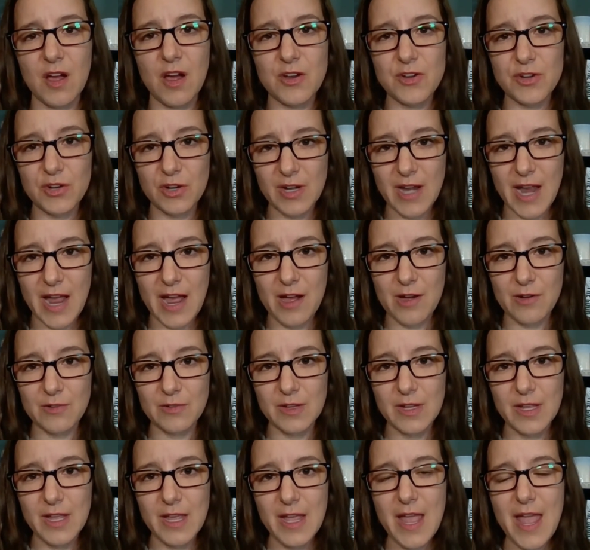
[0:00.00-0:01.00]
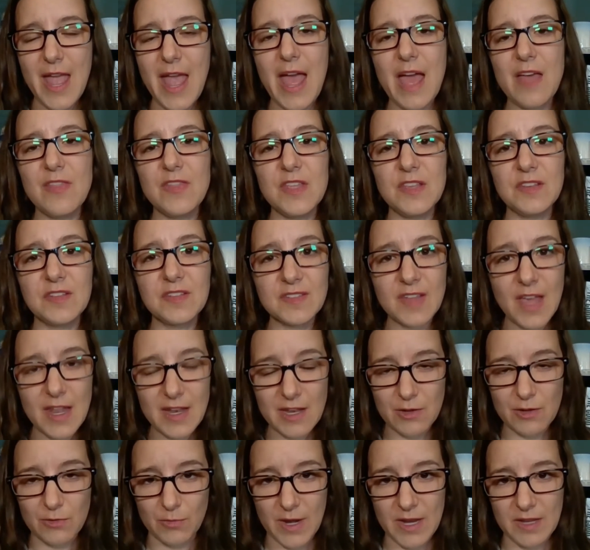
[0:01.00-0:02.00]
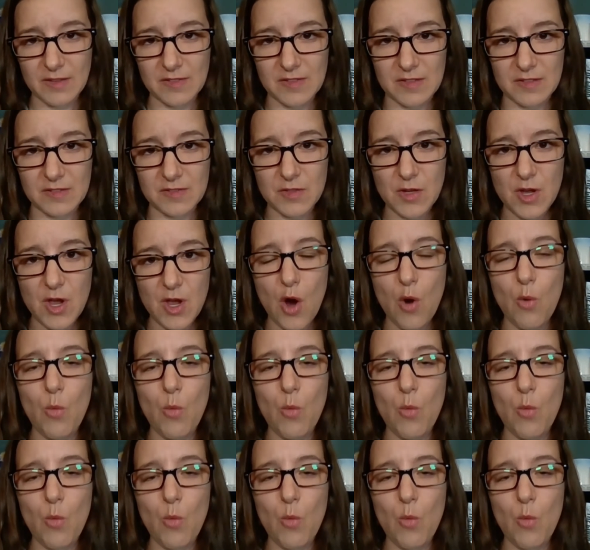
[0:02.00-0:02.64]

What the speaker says: undercount and these Senate races,